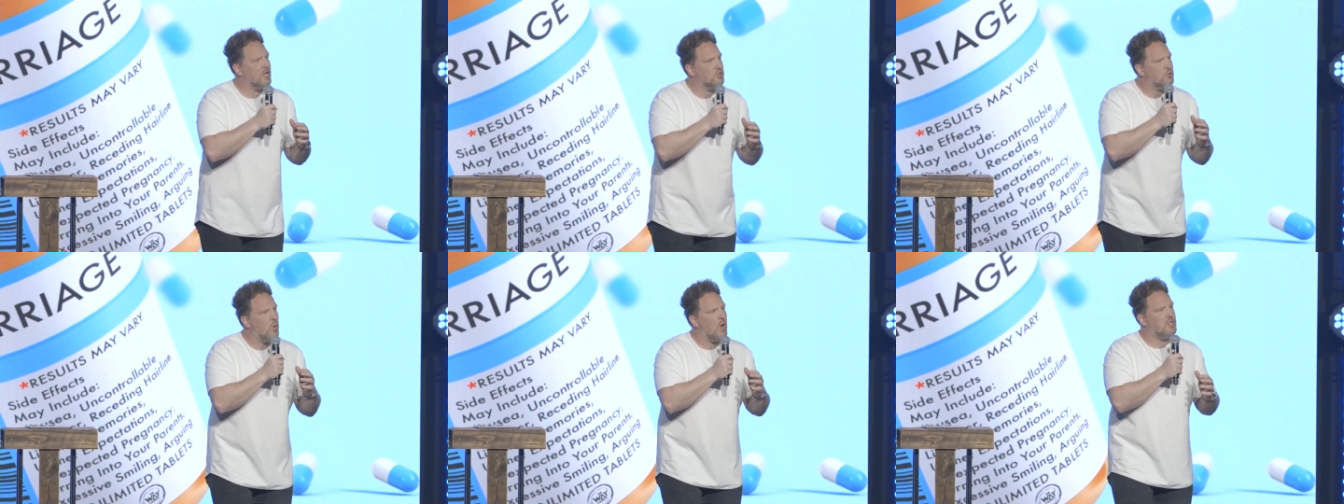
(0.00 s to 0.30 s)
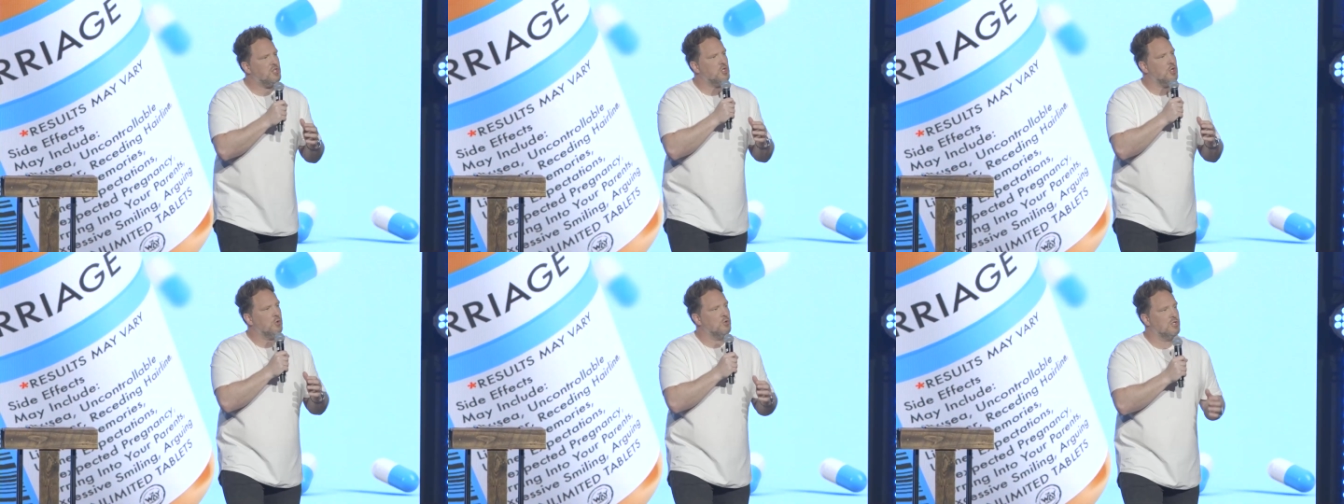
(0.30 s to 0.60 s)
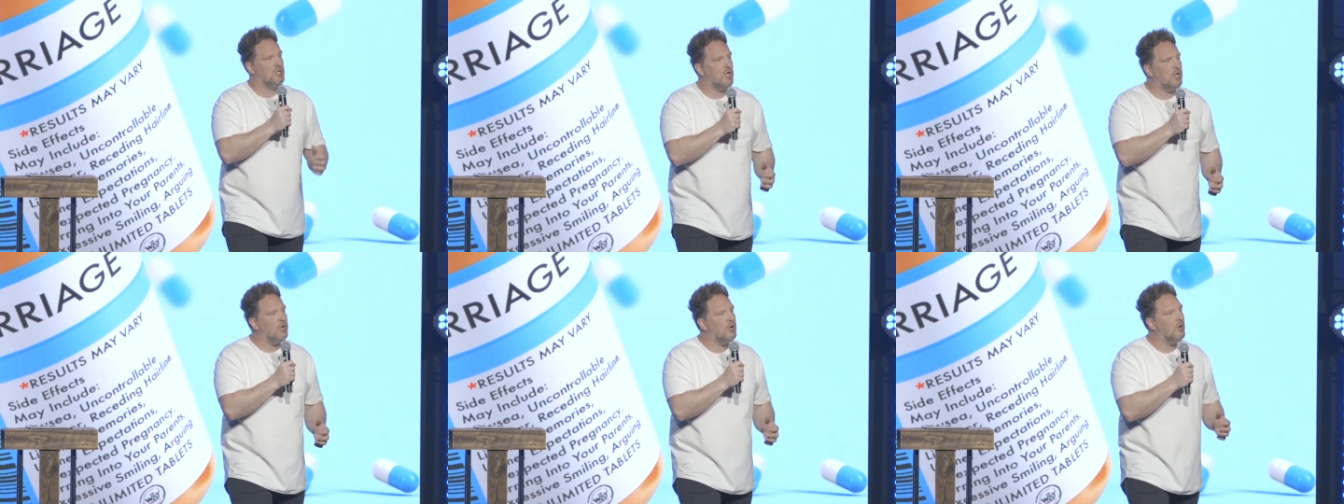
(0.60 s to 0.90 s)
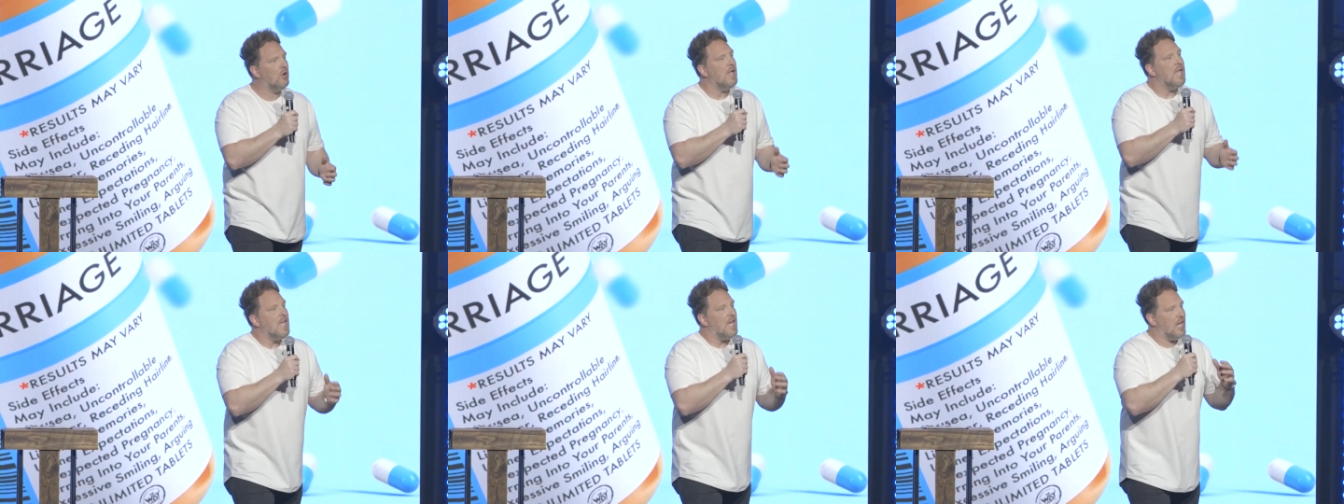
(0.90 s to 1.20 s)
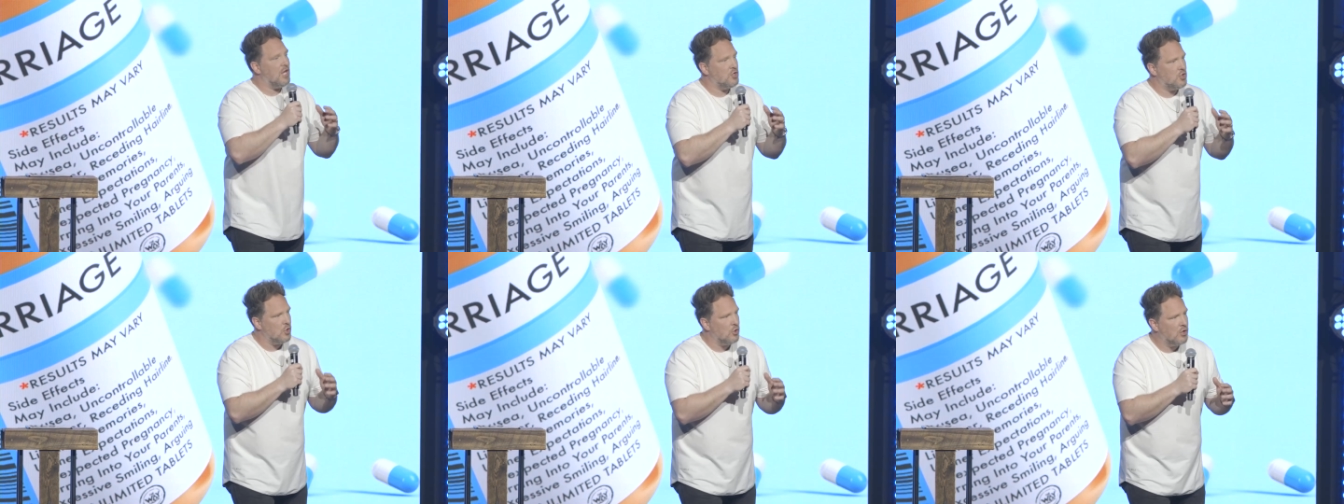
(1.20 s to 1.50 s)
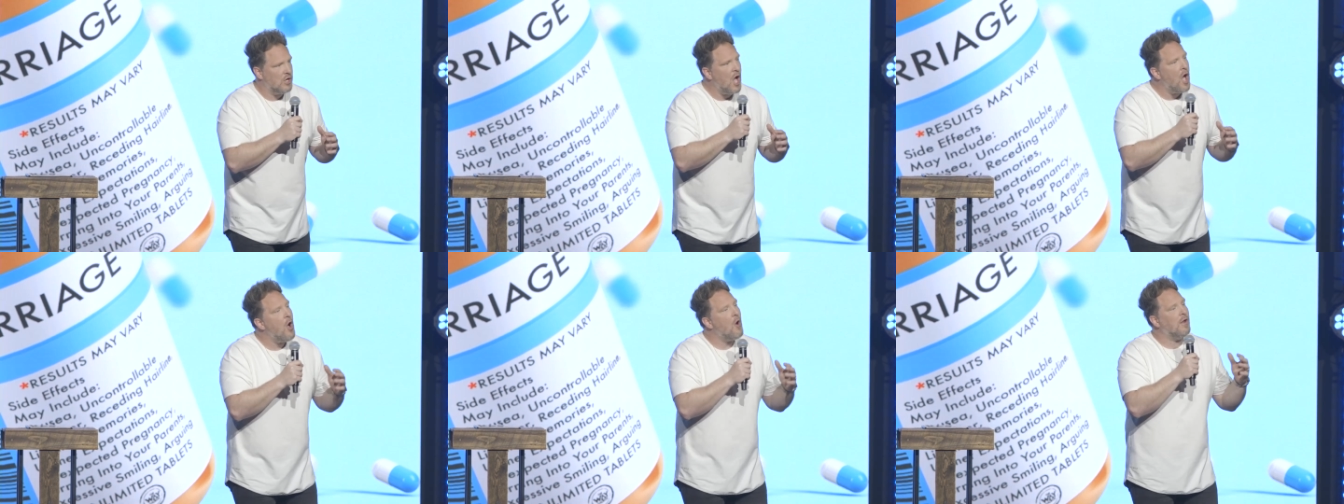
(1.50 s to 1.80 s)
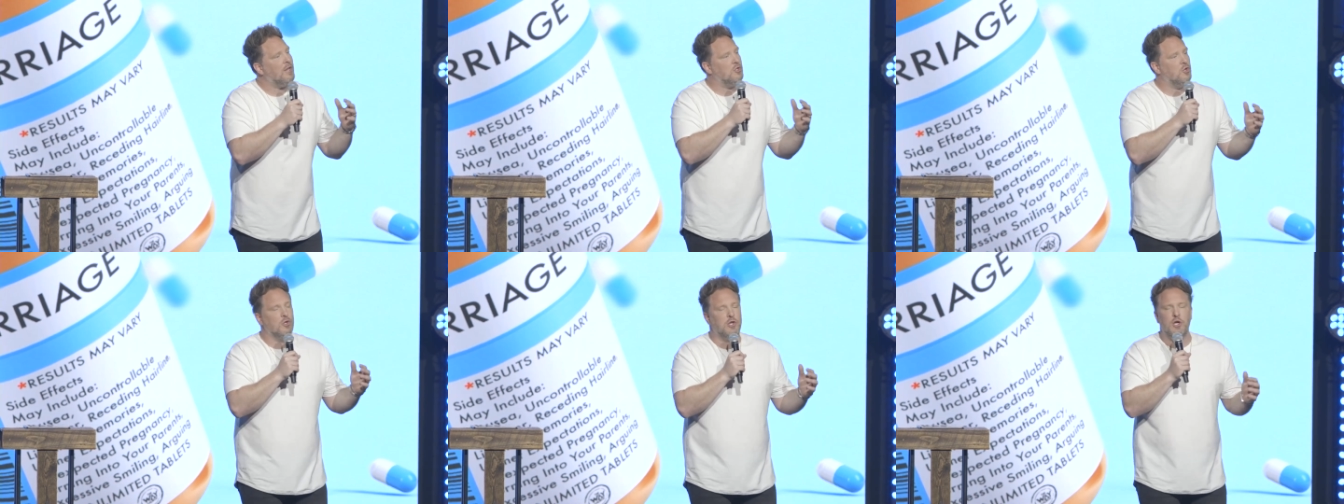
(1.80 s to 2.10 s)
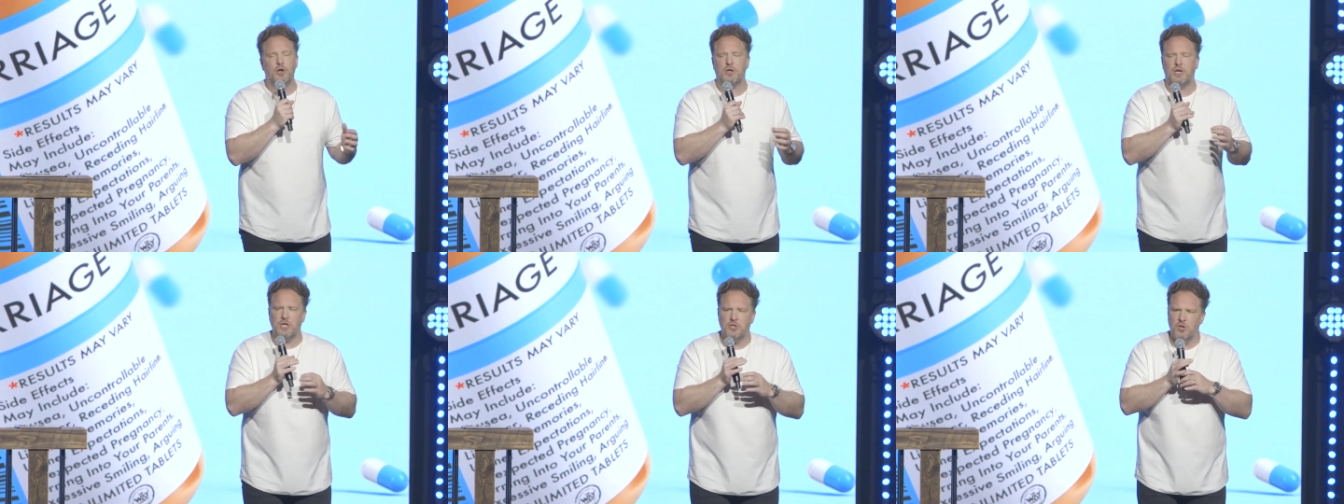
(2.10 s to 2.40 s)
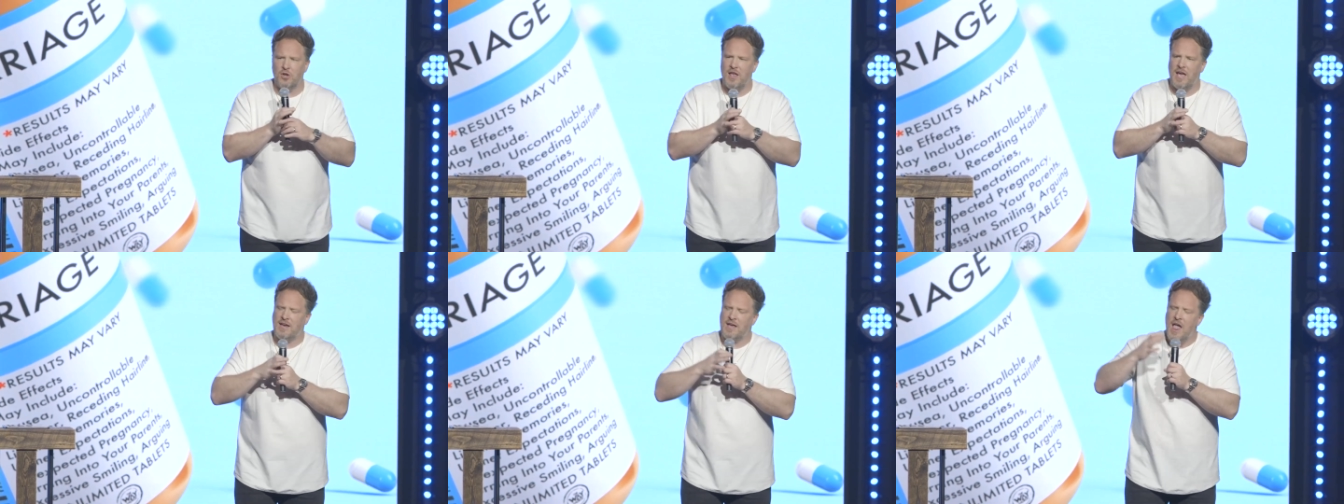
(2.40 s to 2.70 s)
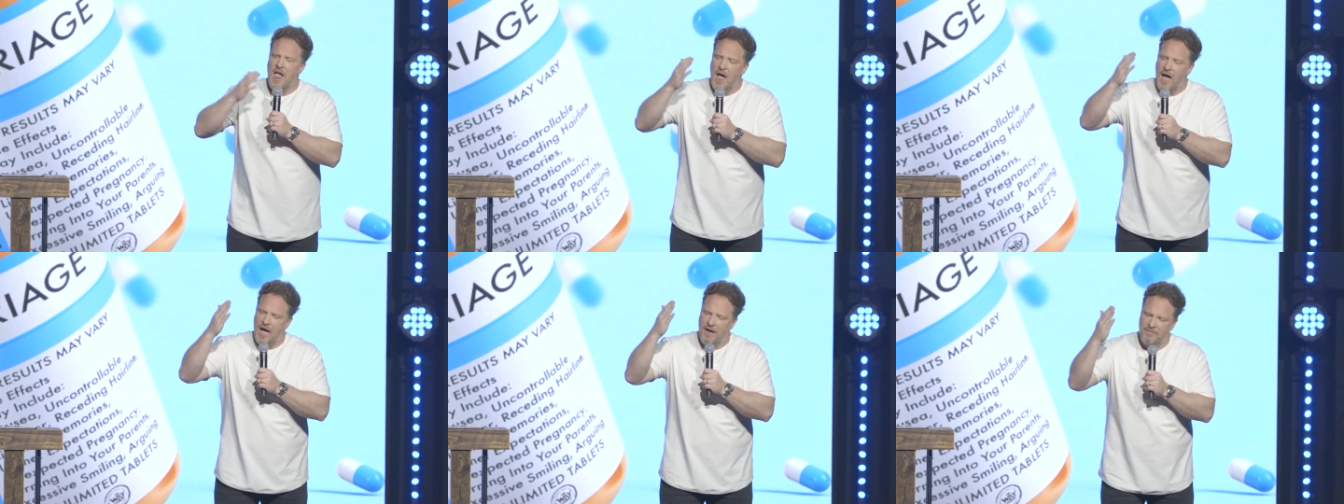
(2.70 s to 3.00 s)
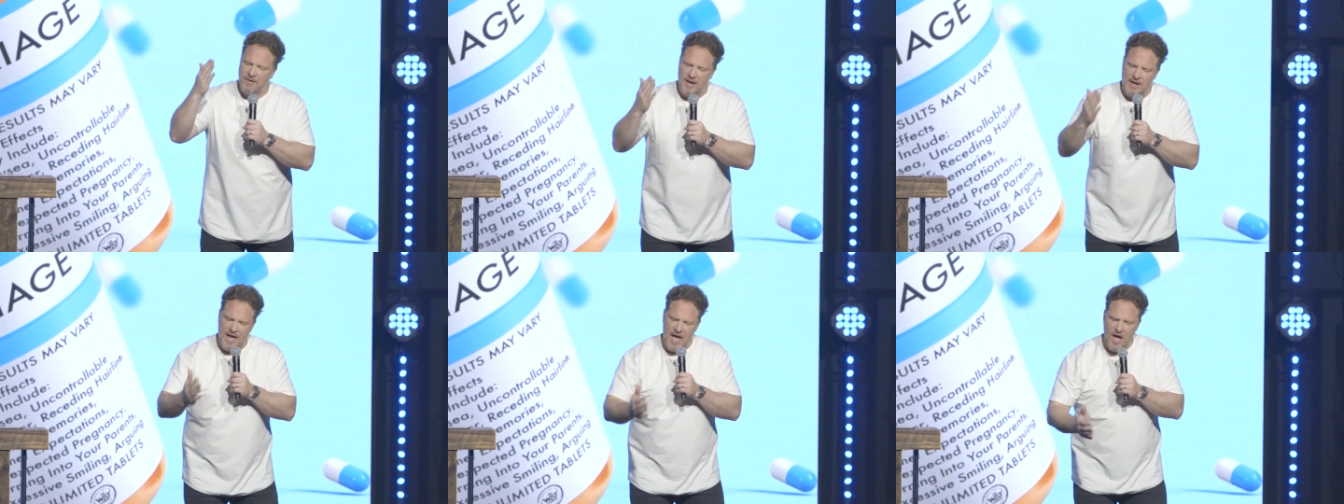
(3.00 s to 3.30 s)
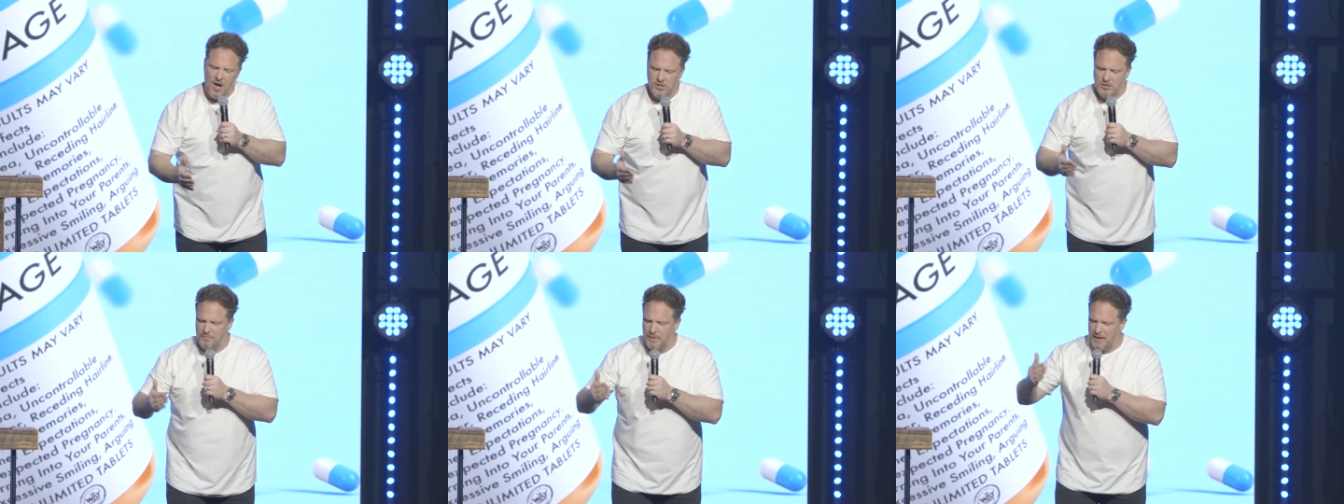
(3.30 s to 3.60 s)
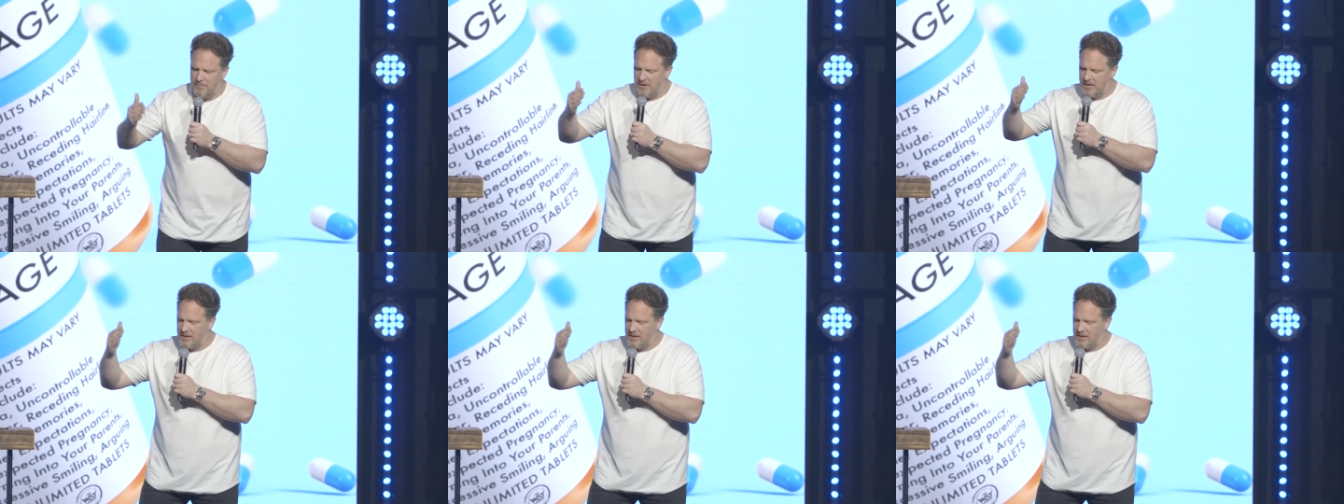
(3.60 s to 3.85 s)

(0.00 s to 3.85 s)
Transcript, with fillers: what you do is you go and you look and you're like, I've got a house payment,